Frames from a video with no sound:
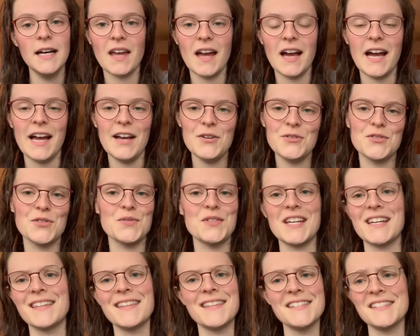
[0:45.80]
I also
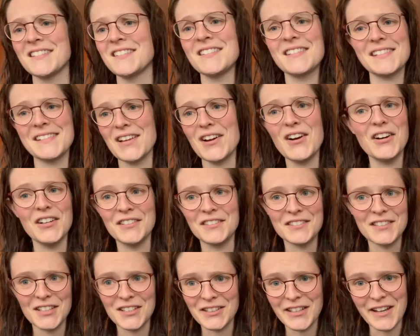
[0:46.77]
take this
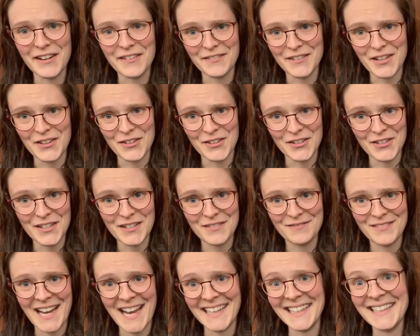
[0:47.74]
on a lot of other
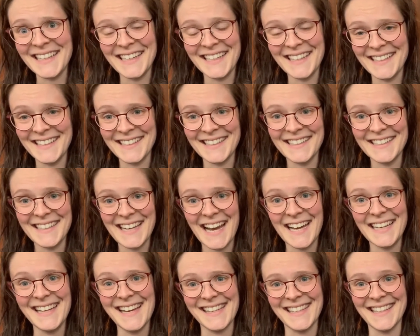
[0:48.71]
hiking,
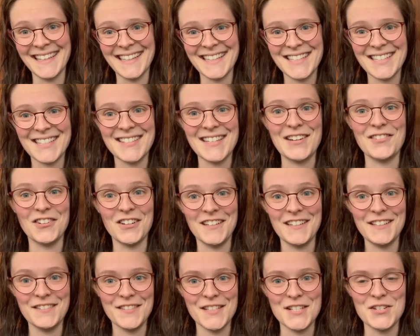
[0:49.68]
kayaking, etc.
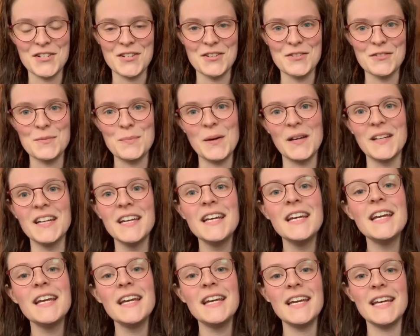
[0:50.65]
adventures, but
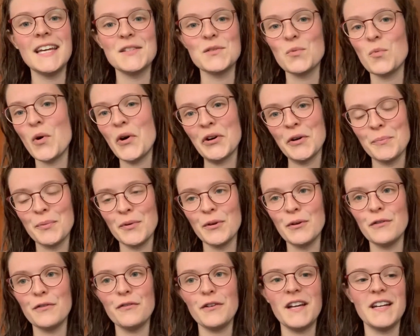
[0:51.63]
it's
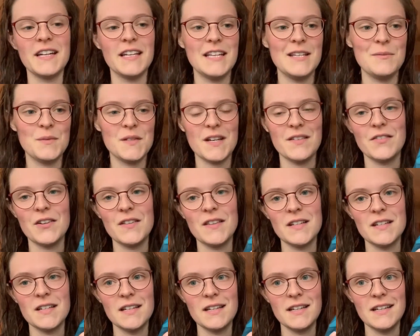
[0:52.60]
waterproof and it keeps
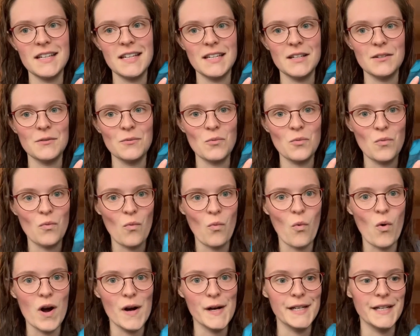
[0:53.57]
everything in
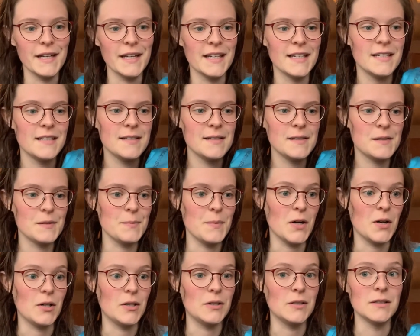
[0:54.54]
one
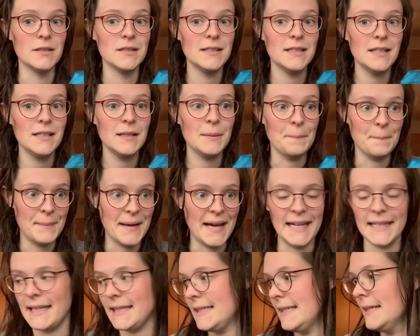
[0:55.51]
small
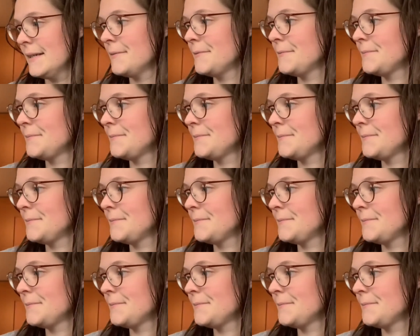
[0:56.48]
baggie.